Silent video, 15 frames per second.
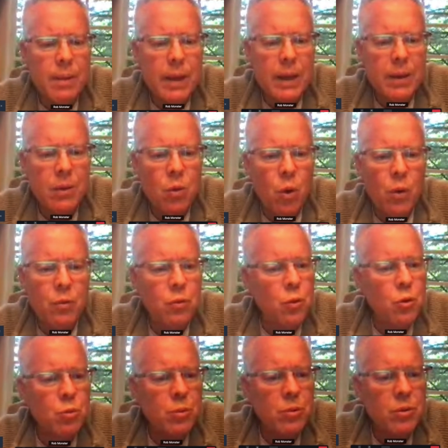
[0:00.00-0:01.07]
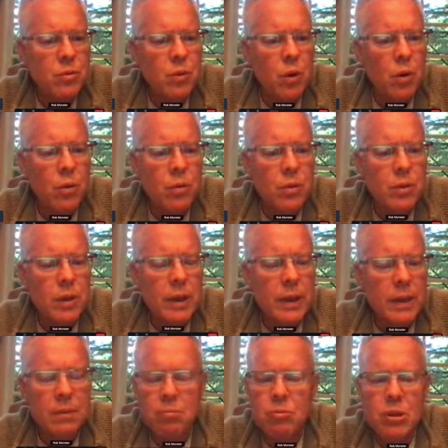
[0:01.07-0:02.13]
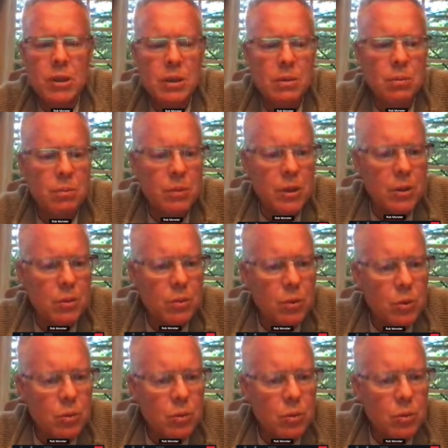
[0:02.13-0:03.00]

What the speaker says: And law enforcement's involved, and you know,